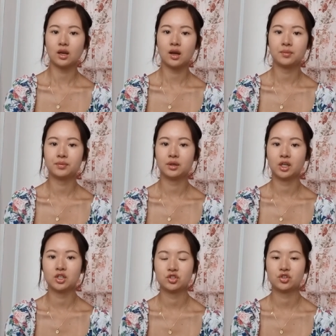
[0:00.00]
um,
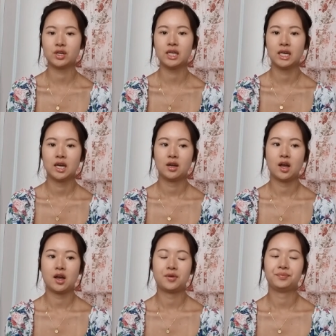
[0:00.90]
country.
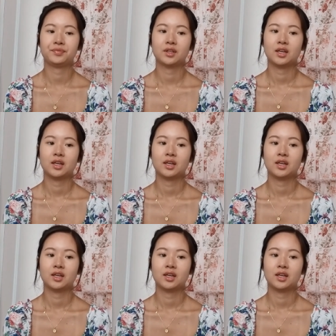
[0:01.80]
Um,